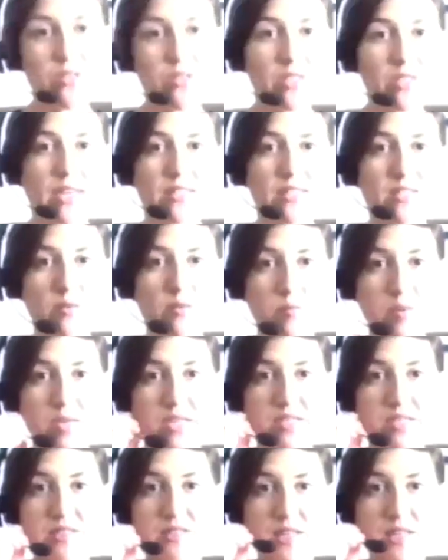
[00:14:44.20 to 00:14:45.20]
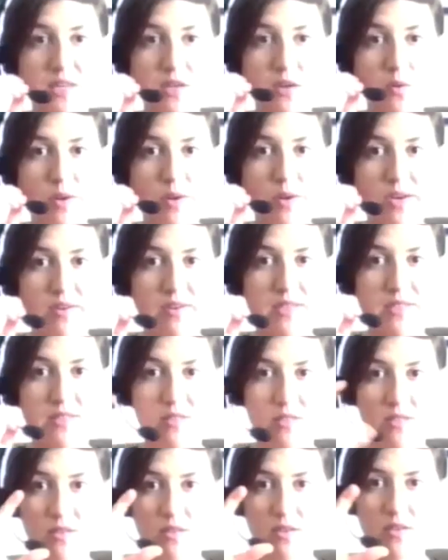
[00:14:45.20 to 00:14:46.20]
you to get some kinesthetic
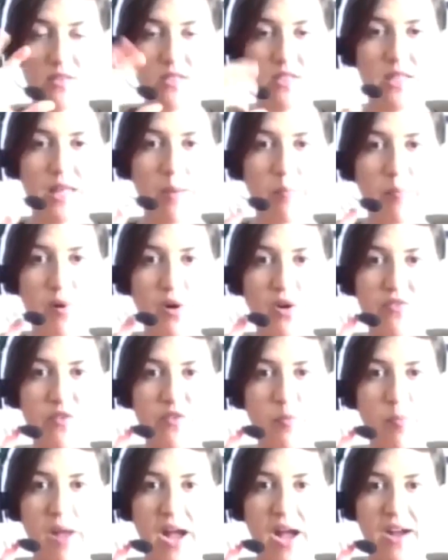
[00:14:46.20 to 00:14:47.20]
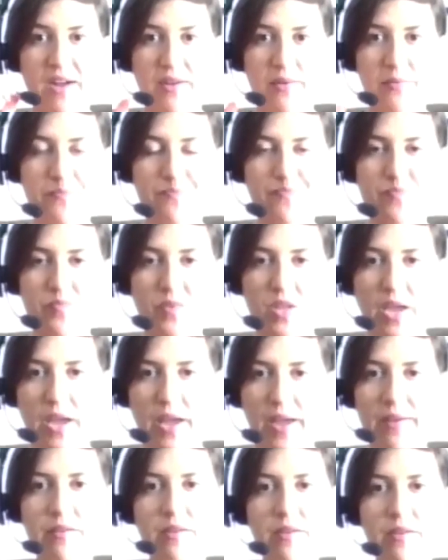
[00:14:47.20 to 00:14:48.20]
awareness to that part of your back.
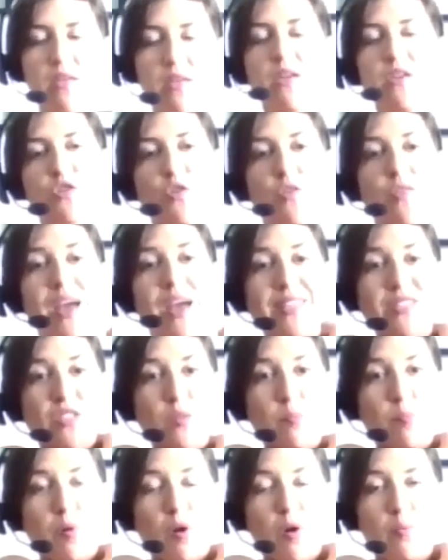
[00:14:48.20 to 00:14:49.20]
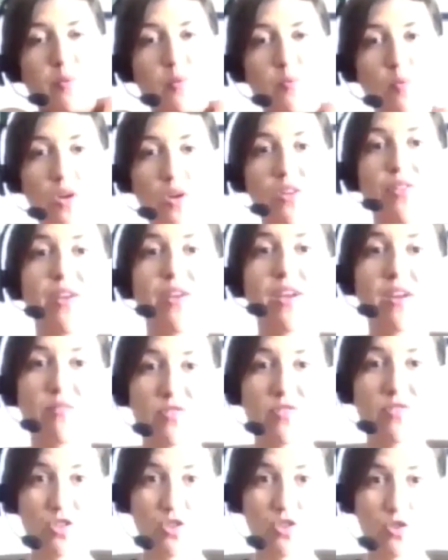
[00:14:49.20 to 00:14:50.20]
Okay, so that's the part we want to think
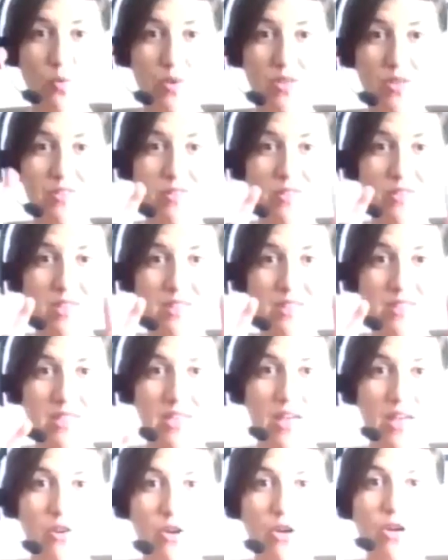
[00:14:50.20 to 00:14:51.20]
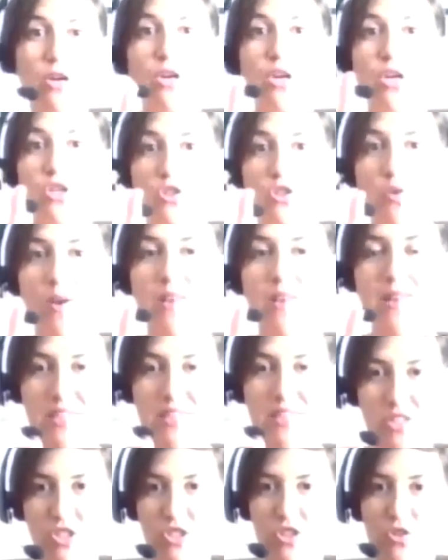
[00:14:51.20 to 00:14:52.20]
of squeezing together. So I
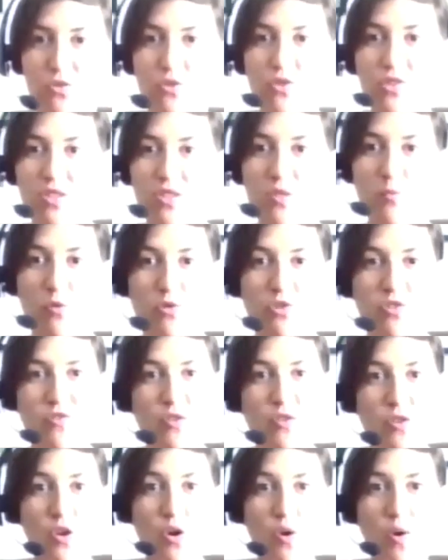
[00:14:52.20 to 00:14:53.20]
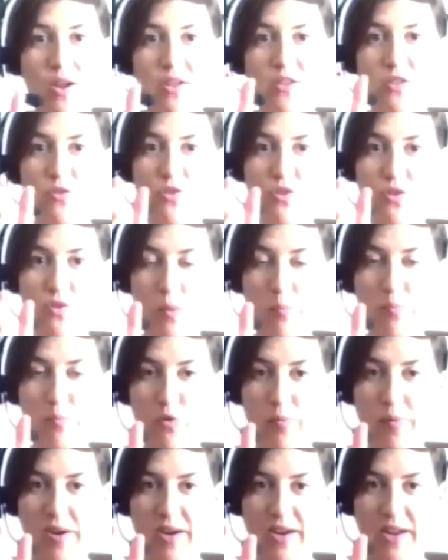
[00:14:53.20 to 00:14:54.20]
like to use, as most of you know, I use a
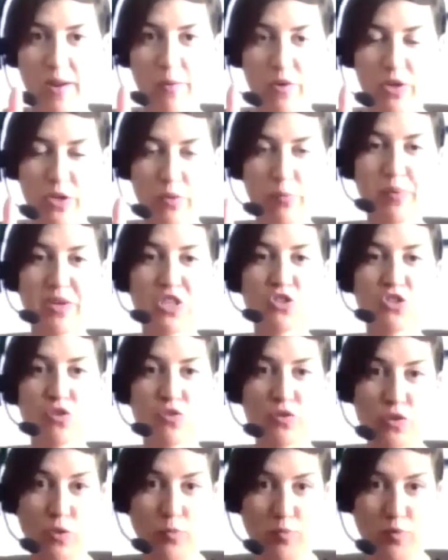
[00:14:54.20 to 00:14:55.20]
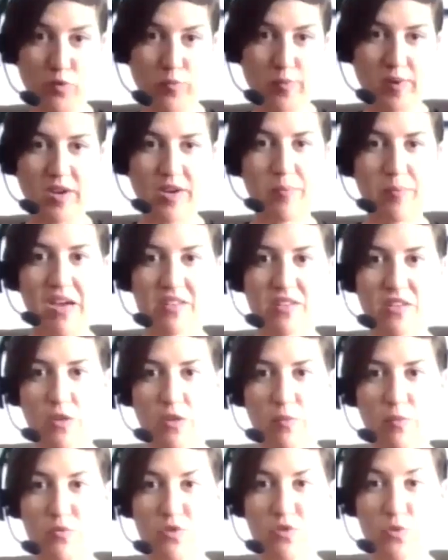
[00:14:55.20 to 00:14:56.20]
blueberry. I want you to picture a little blueberry back
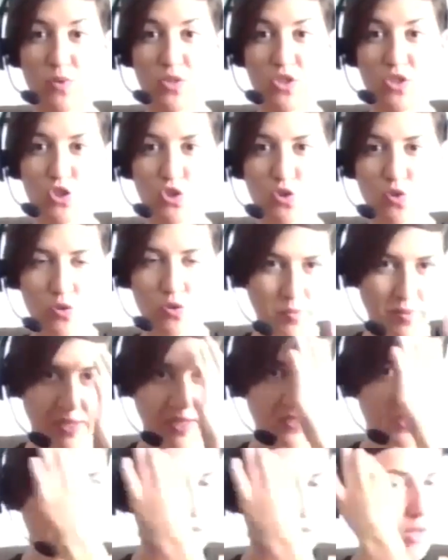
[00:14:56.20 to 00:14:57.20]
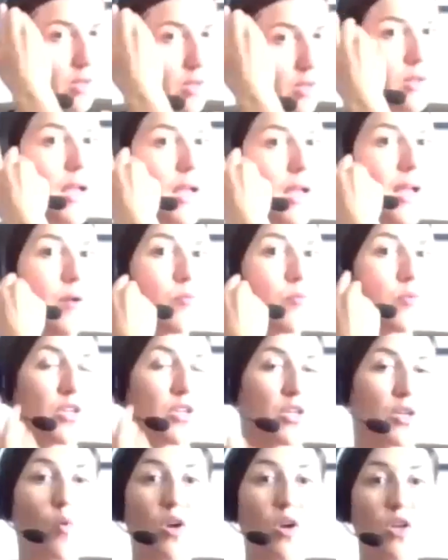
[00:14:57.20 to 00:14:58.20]
there in between your shoulder blades, and we're
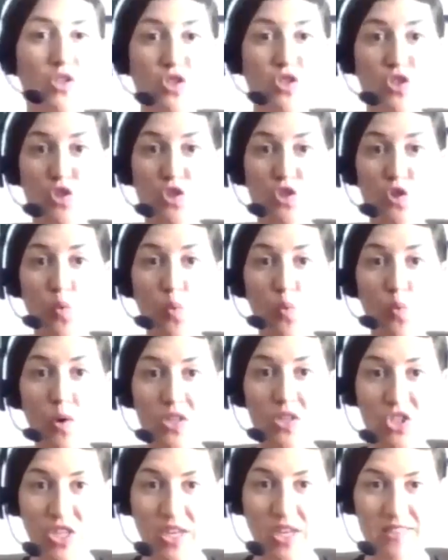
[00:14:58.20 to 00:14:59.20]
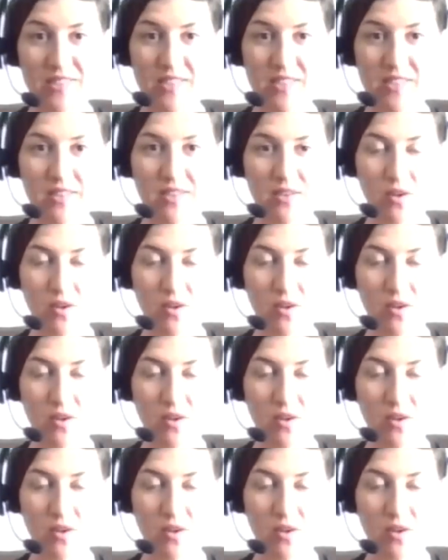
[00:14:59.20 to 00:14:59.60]
going to want to squish it.